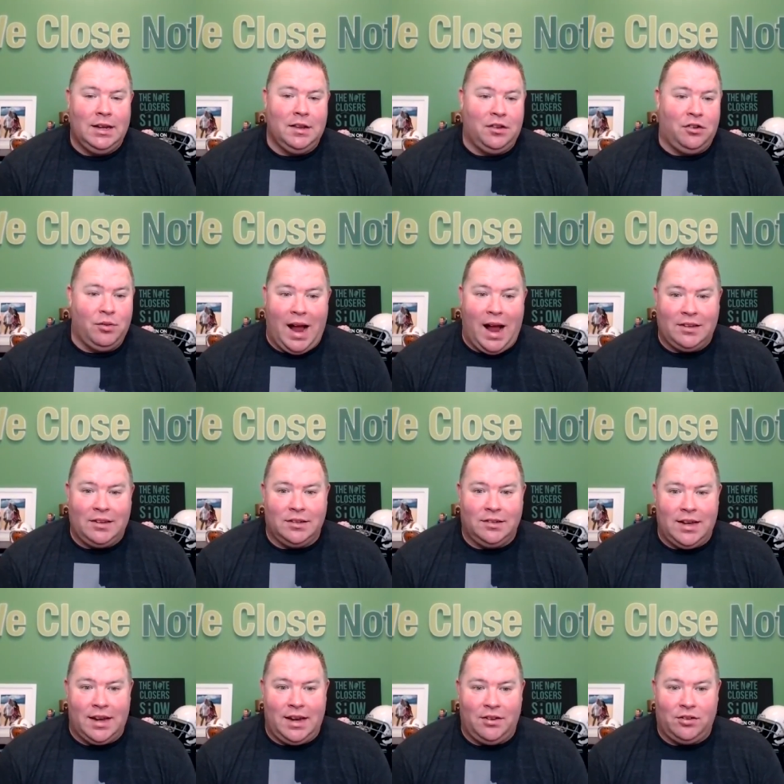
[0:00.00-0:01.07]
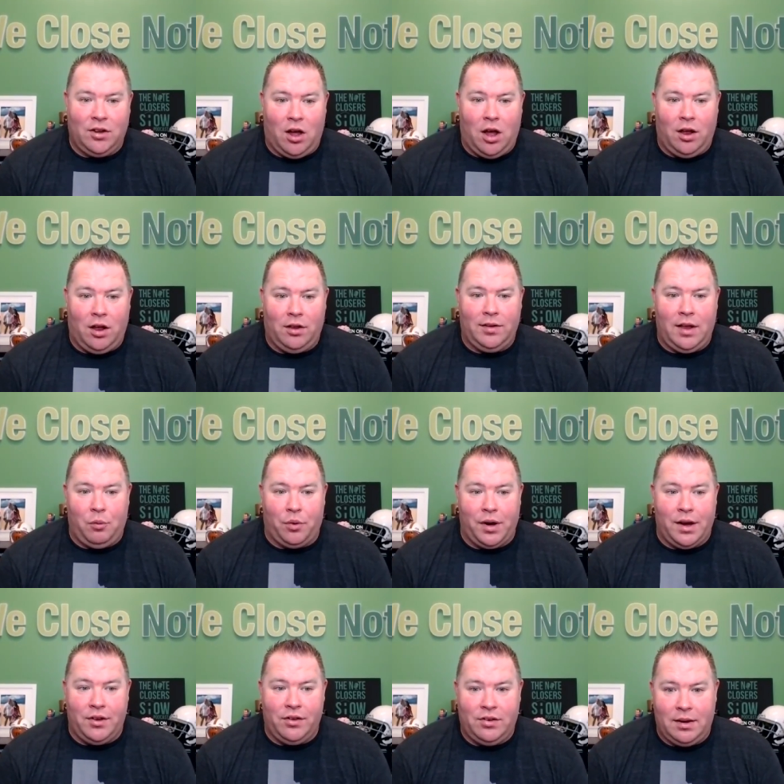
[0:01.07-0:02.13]
The two assets that he saw that were
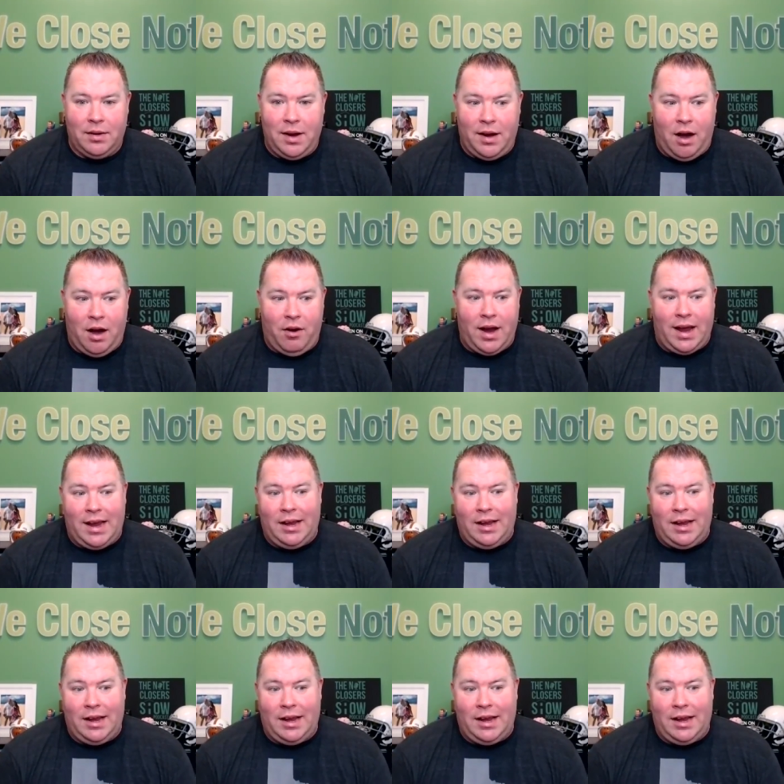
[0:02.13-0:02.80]
in his area,